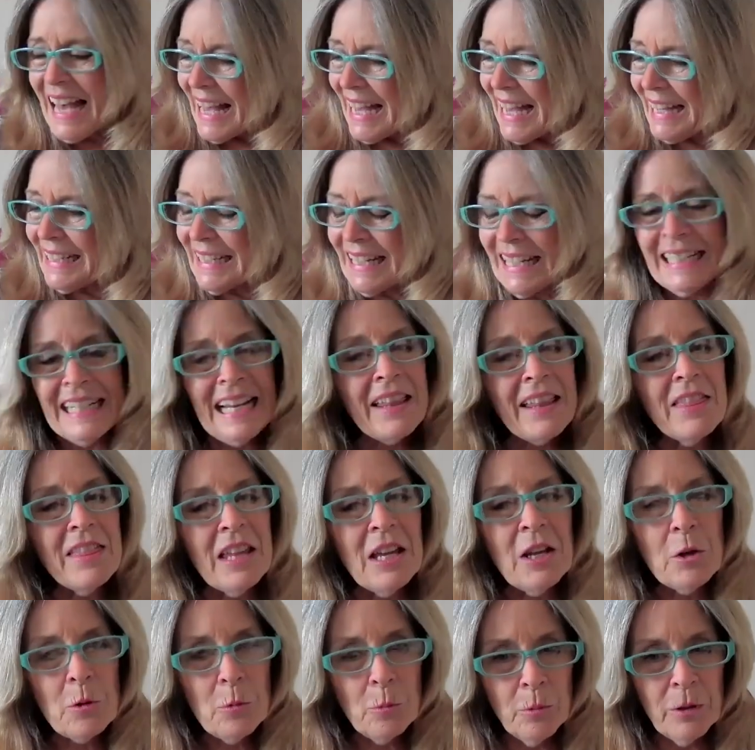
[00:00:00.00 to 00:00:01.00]
And I
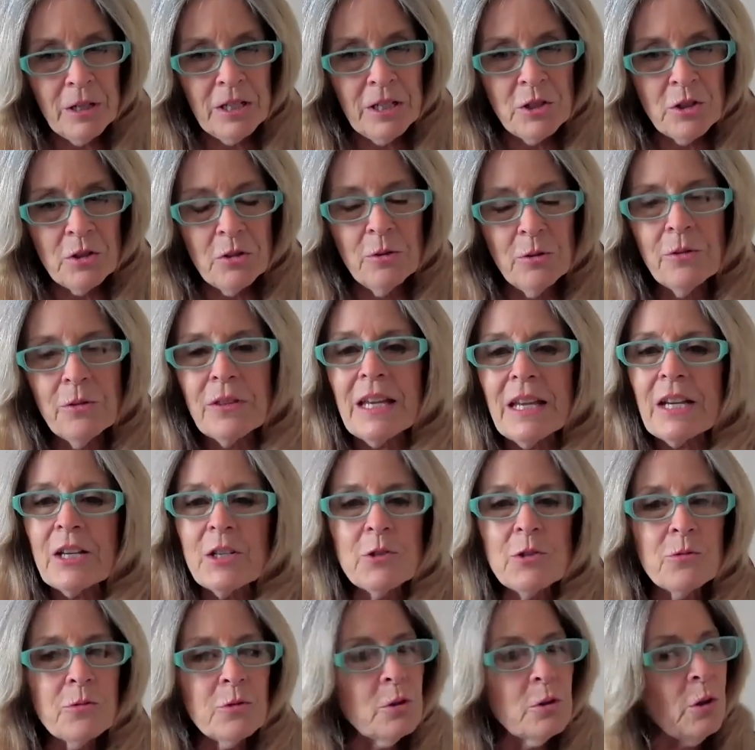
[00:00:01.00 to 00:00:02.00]
think we do
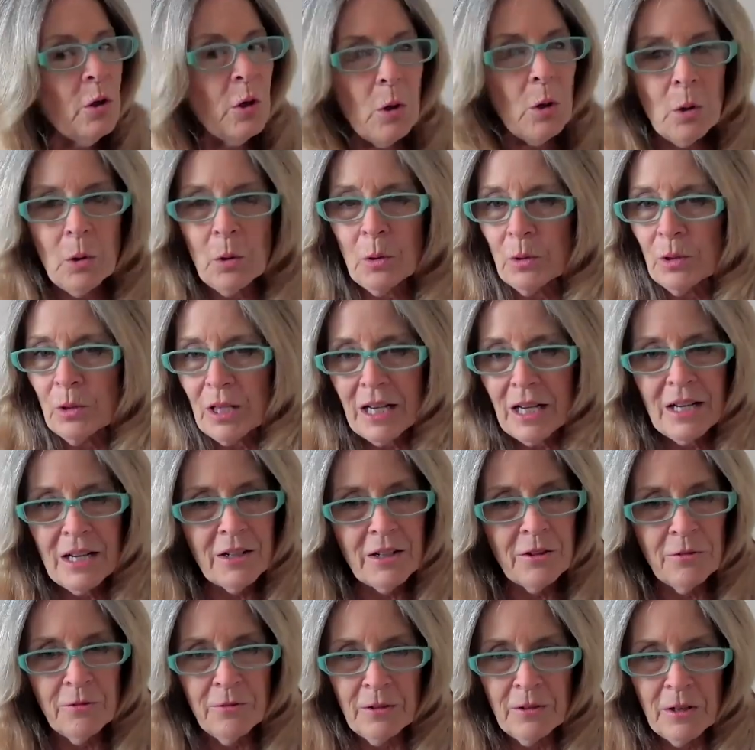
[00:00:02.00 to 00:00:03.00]
things for a whole lot
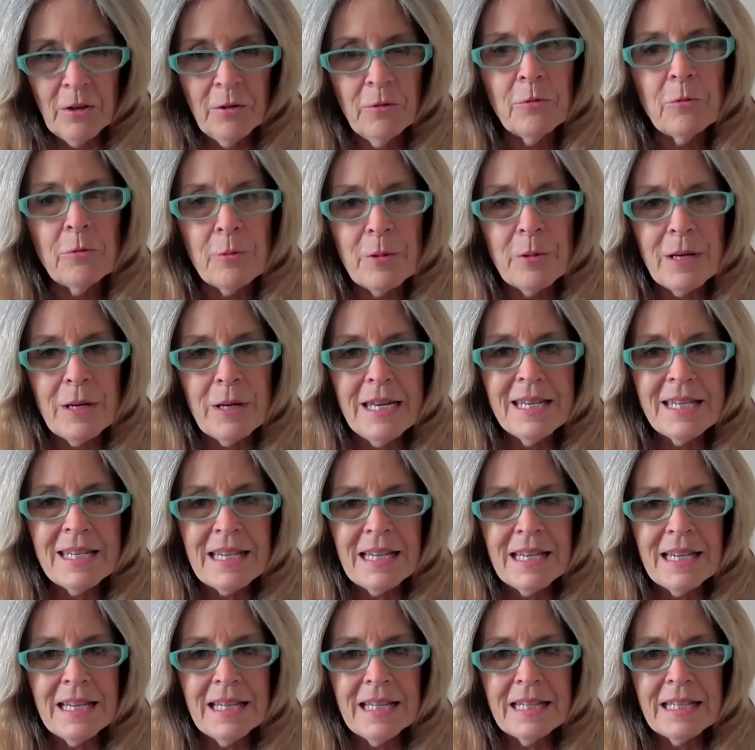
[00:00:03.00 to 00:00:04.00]
of
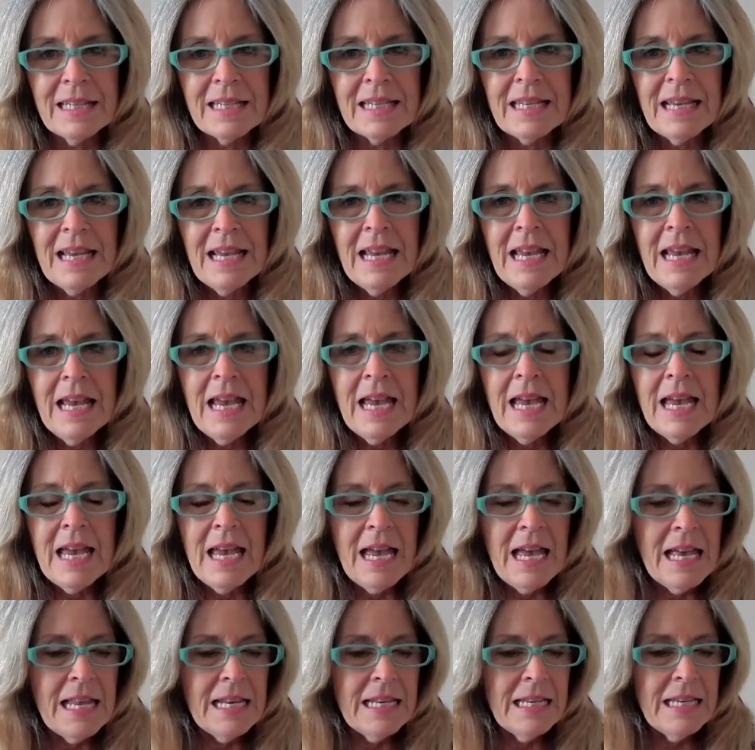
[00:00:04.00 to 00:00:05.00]
reasons.
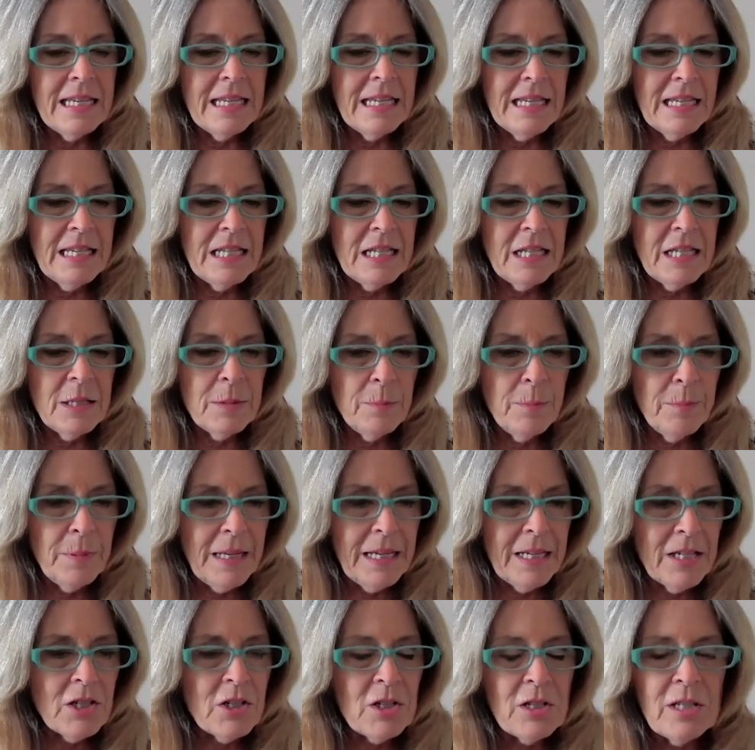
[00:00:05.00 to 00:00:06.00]
And
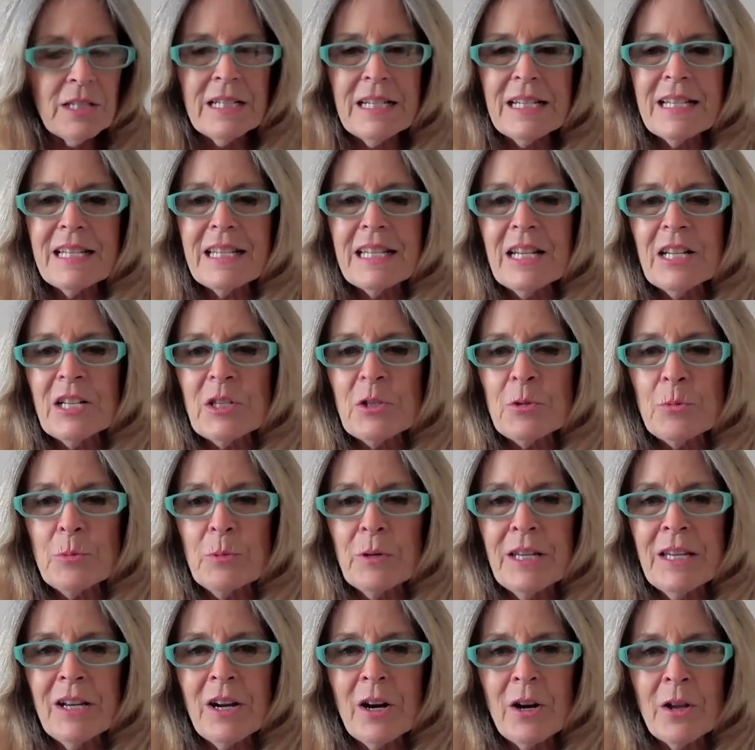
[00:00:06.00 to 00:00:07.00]
especially since
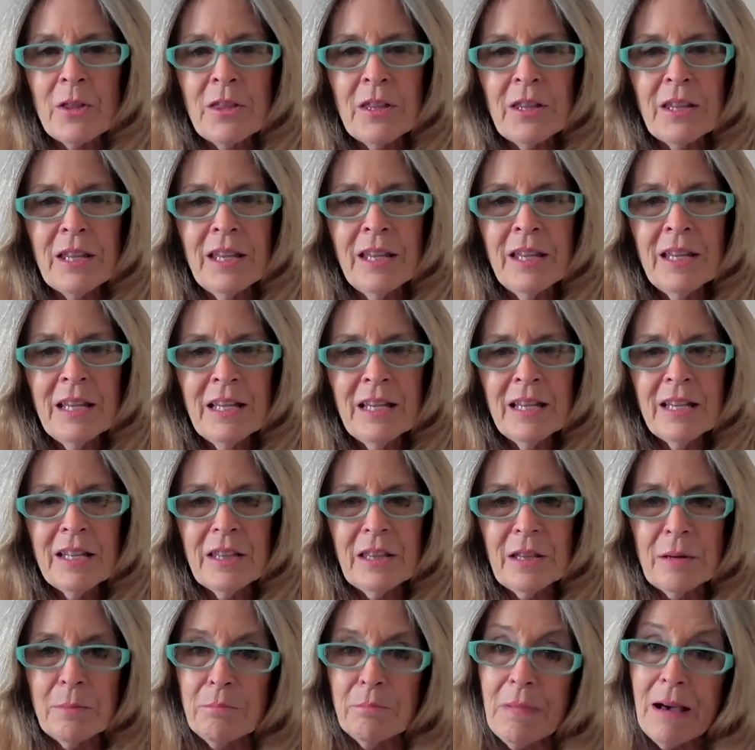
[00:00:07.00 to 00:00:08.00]
we are the
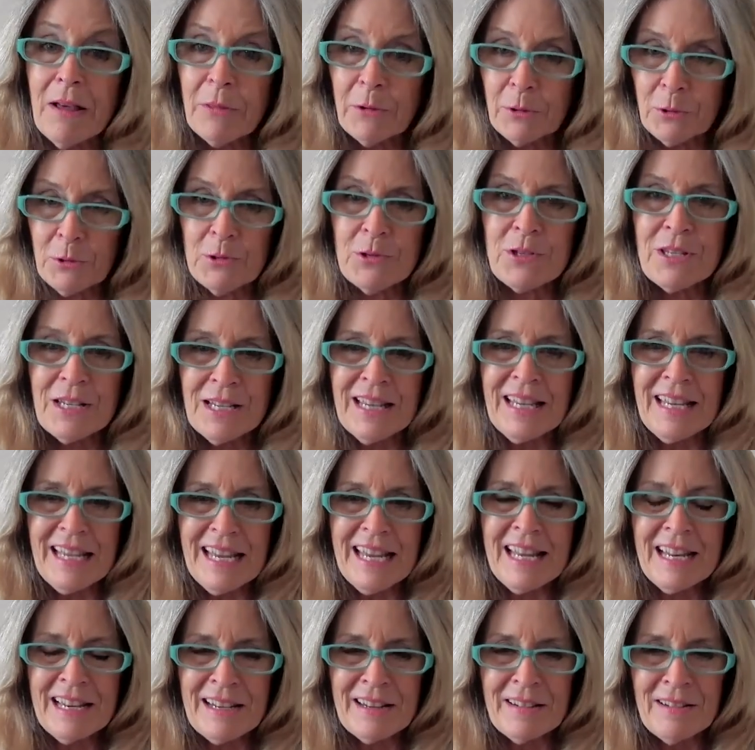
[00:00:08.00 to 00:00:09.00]
mothers
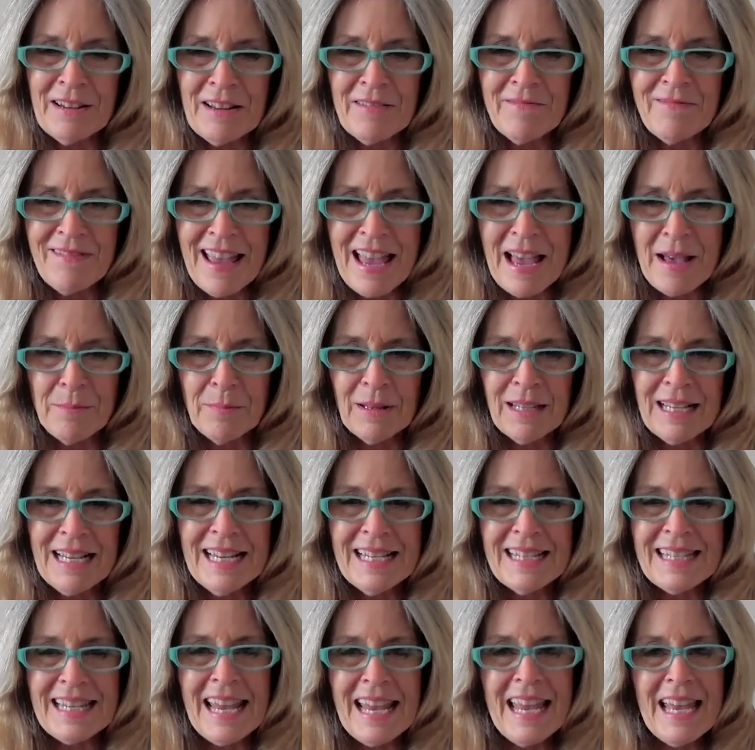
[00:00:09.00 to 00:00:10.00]
in
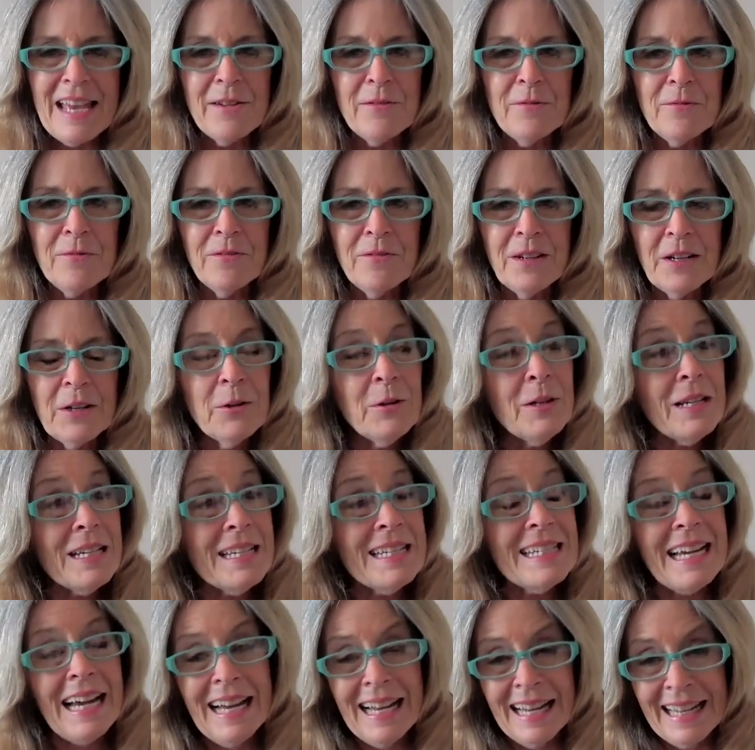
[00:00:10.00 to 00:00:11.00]
families and very
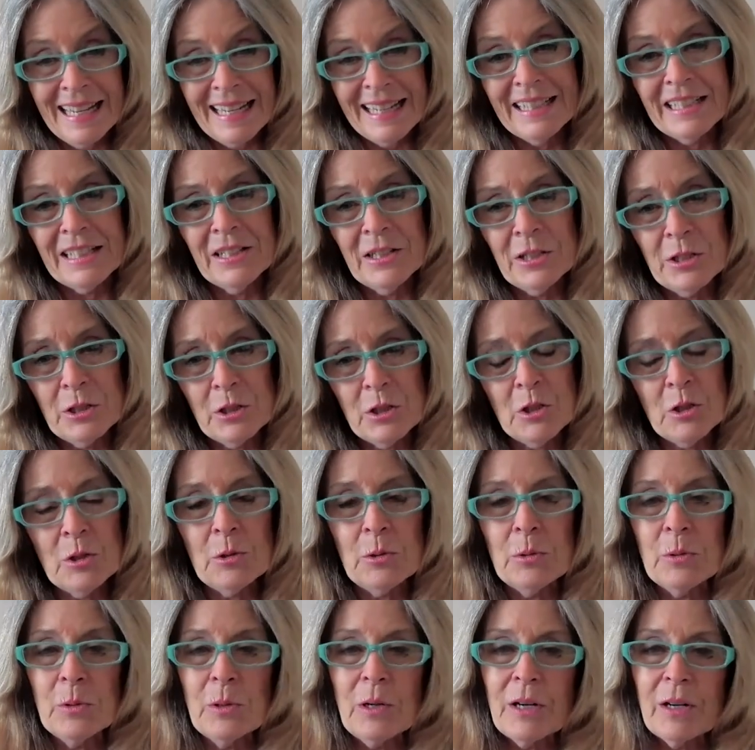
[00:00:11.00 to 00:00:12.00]
tied
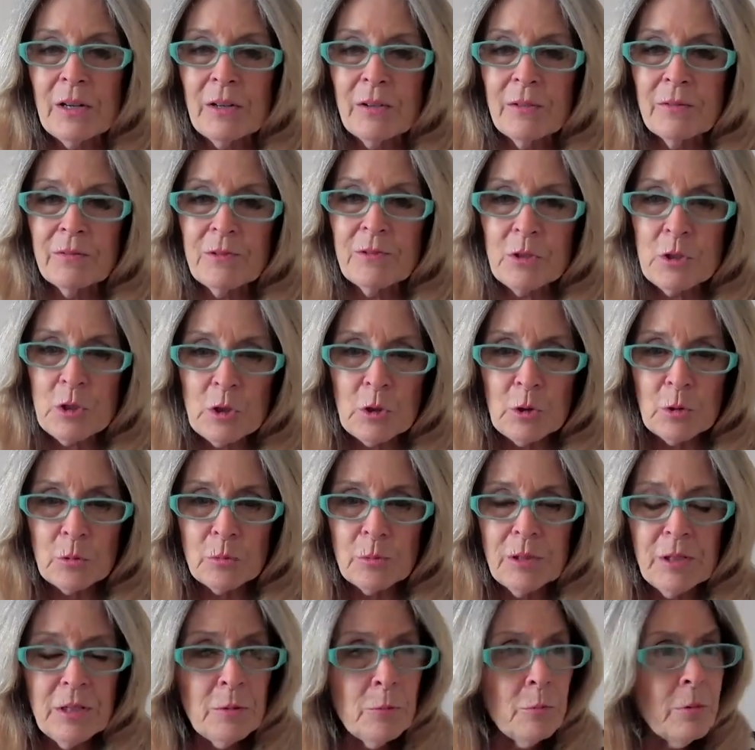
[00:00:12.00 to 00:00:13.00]
to our
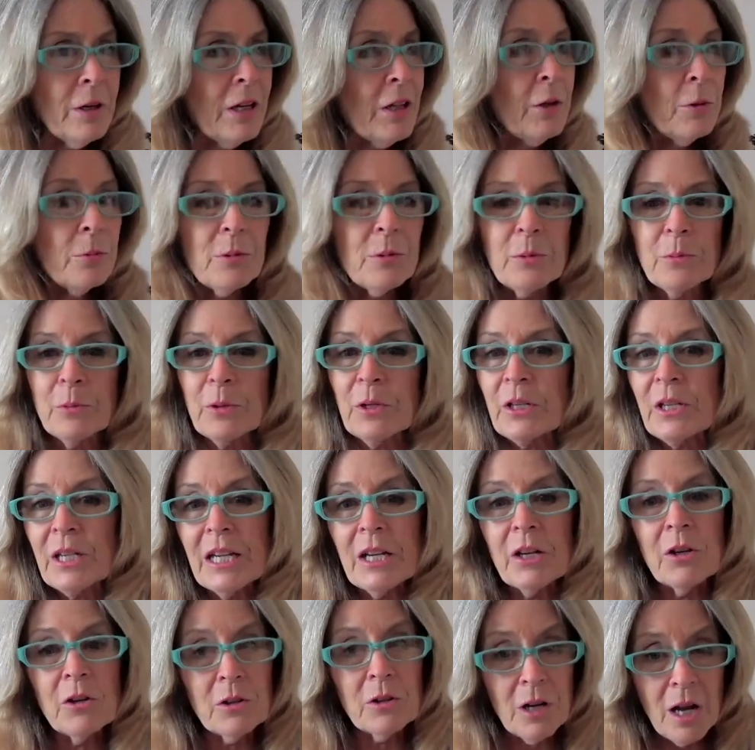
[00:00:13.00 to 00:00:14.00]
children, whether we're
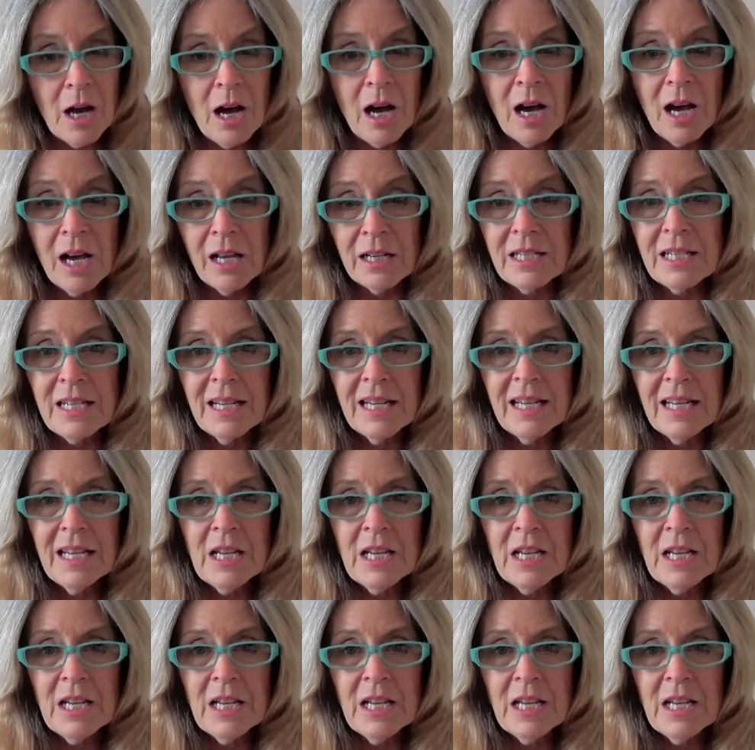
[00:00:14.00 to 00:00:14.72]
working or not,